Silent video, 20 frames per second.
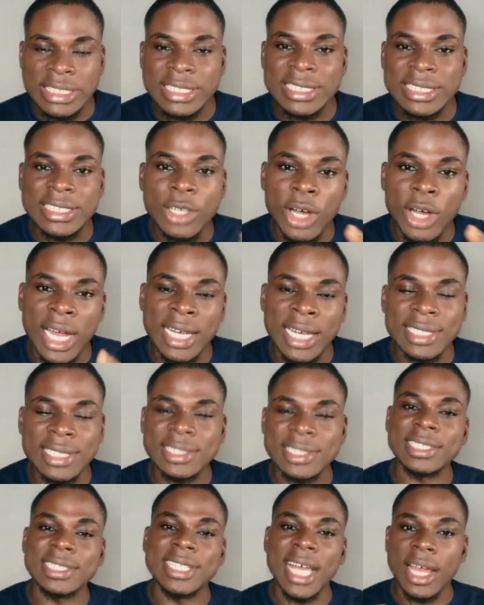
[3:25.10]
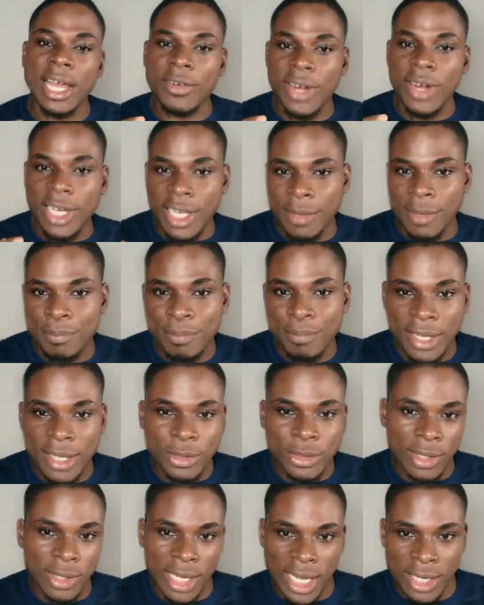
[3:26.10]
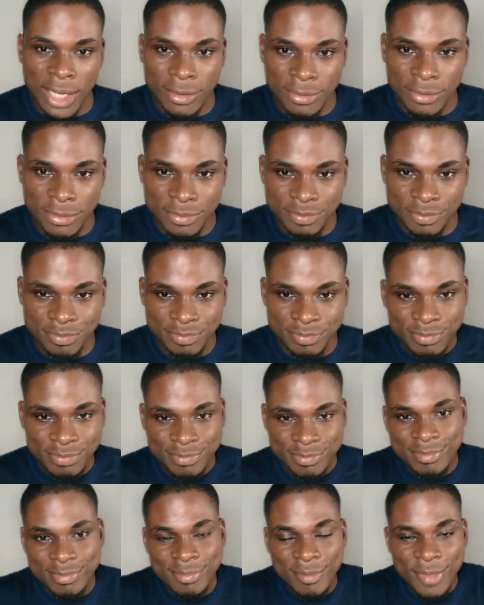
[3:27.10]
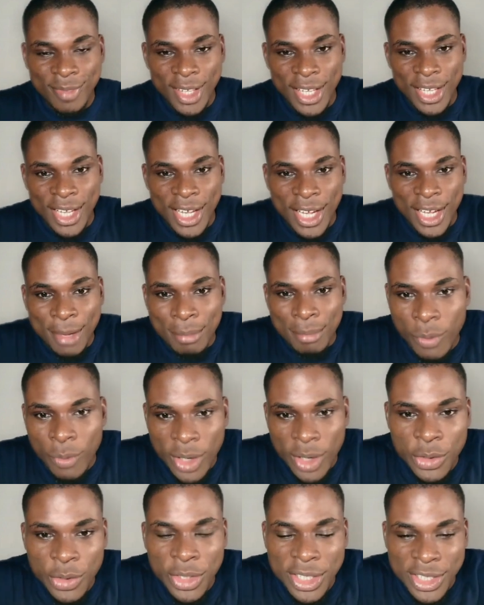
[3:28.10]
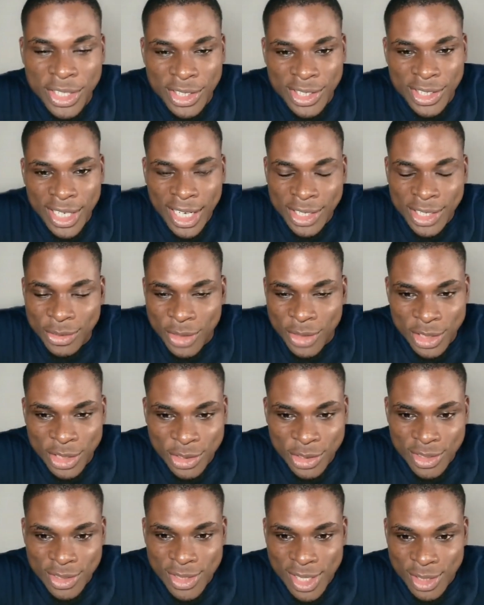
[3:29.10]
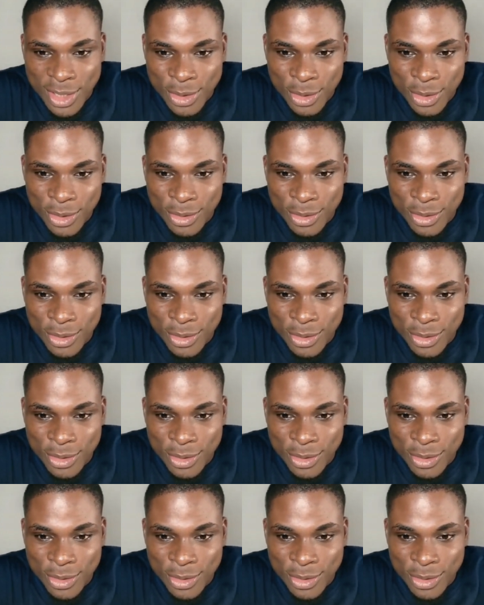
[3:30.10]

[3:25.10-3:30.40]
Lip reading: at least a direct impact on life. But when you're in the education sector,